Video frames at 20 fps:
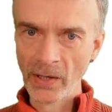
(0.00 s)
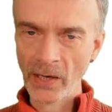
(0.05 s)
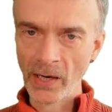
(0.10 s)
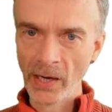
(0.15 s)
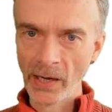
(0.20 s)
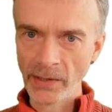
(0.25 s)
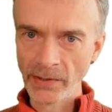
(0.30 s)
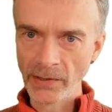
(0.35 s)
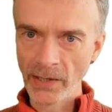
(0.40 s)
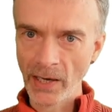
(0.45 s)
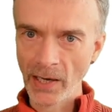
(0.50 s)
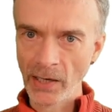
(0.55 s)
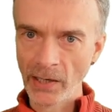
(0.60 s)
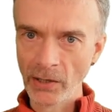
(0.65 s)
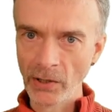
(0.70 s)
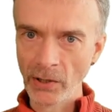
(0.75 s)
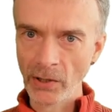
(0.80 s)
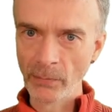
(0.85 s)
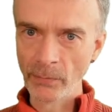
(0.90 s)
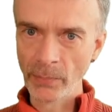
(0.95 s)
and
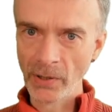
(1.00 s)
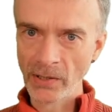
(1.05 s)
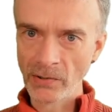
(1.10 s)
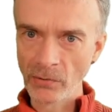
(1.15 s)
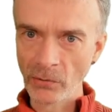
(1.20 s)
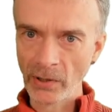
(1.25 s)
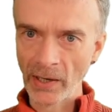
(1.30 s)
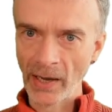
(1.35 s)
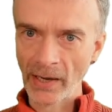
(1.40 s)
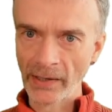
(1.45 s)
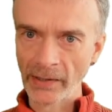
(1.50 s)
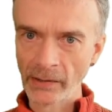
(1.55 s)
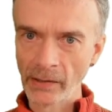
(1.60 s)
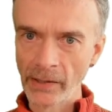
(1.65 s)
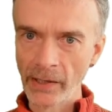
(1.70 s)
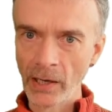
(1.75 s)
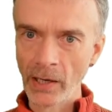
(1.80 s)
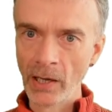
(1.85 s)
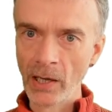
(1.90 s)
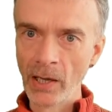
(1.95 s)
higher basal
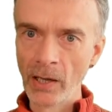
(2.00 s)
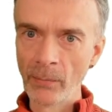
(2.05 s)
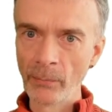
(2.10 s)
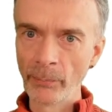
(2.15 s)
ganglia